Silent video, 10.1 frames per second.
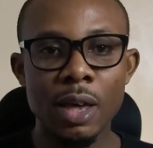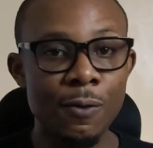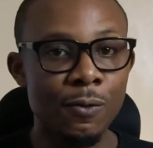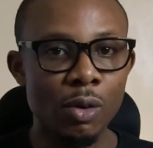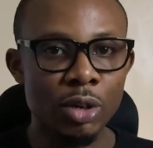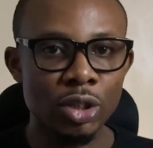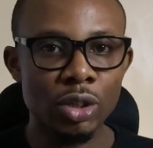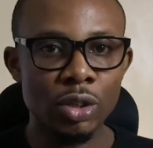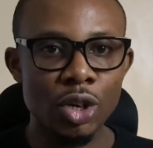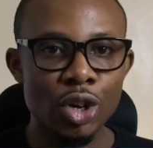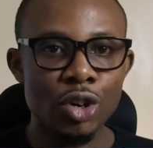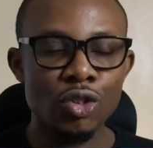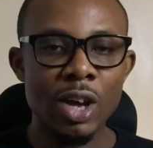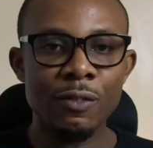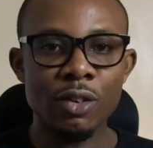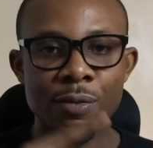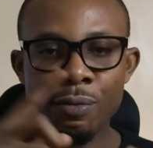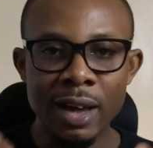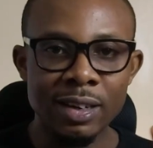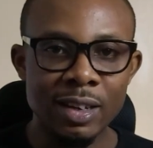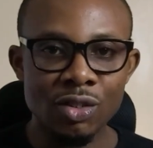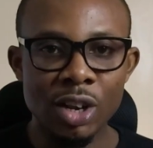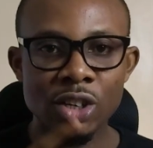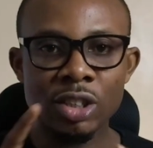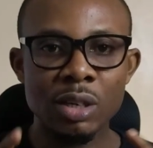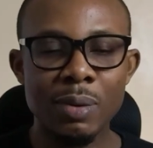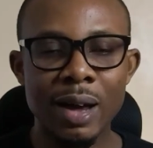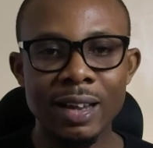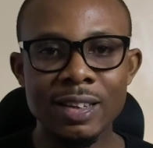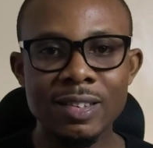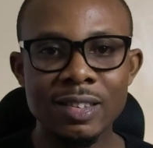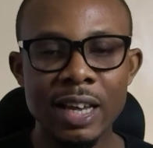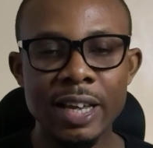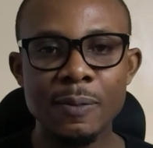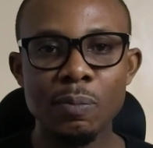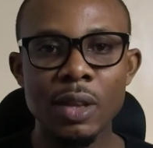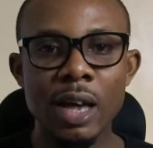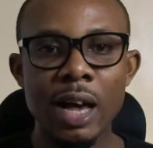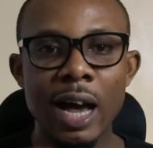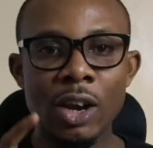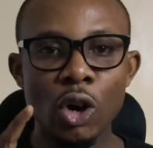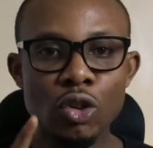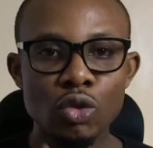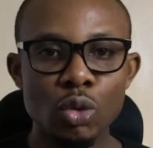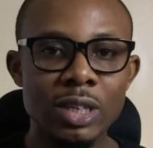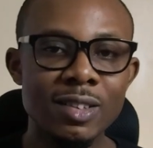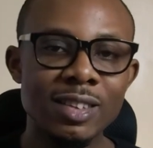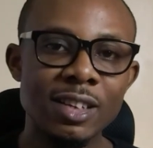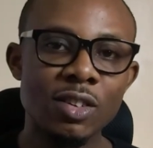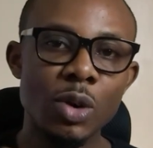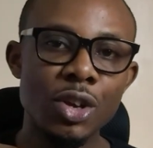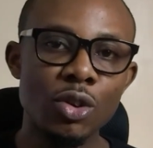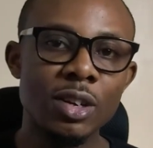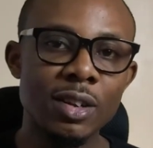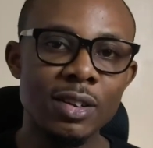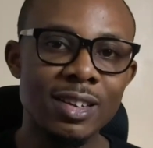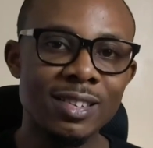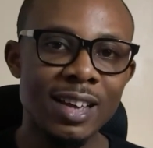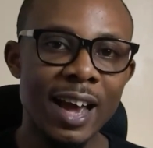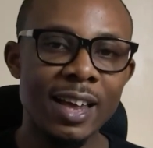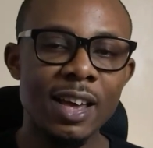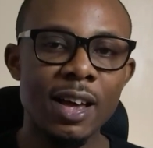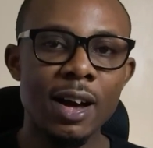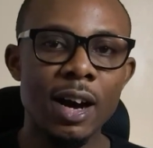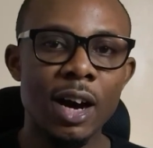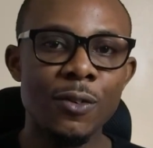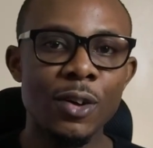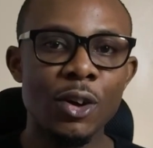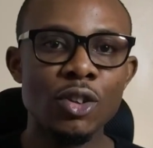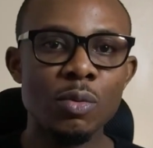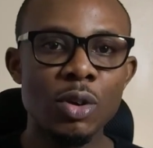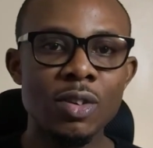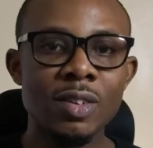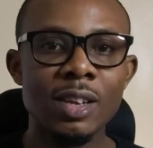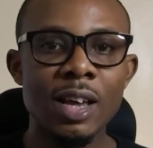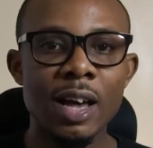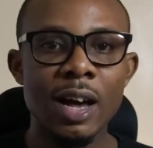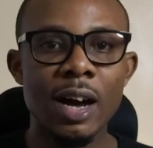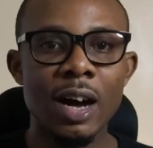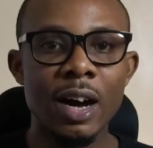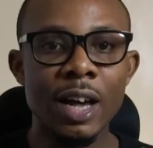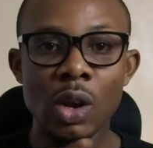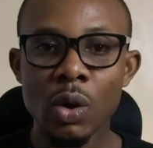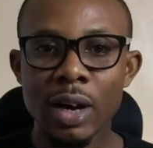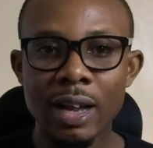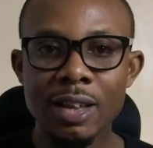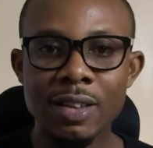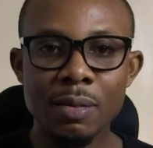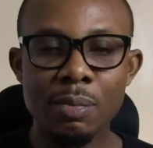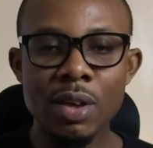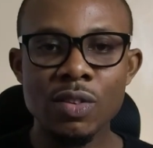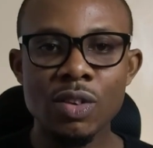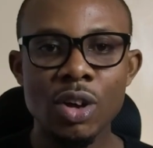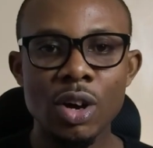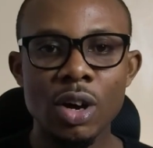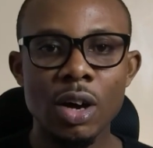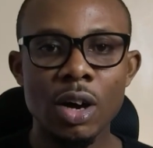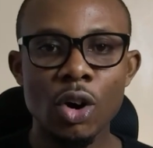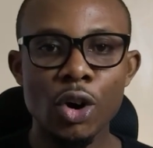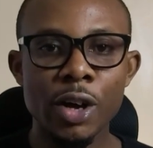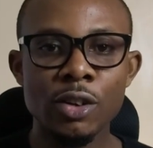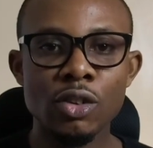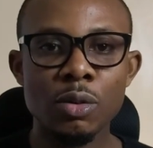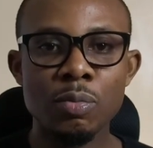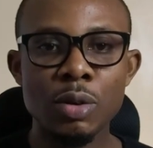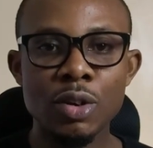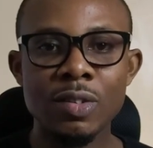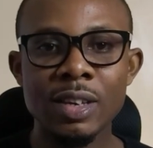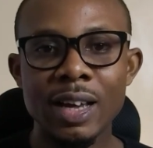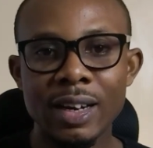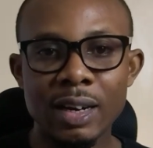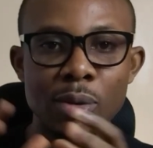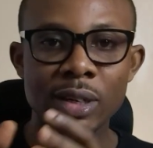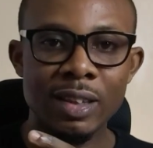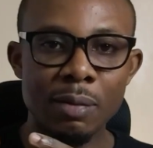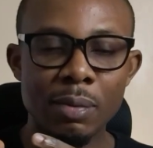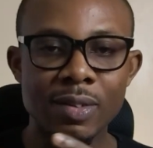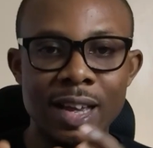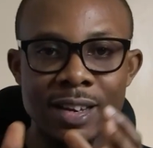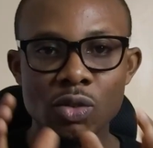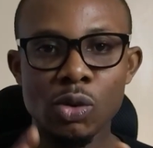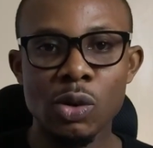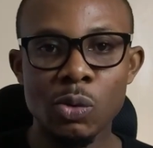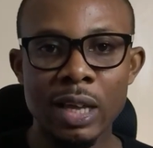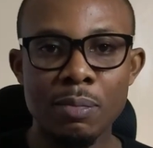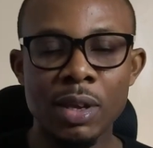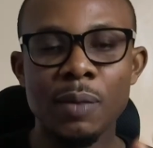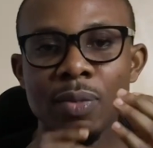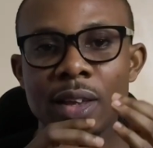information? So you have to define this relationship at this stage. And also this stage is when you decide if you're going to be using a local database or you're going to be using a remote database. And this is what I mean.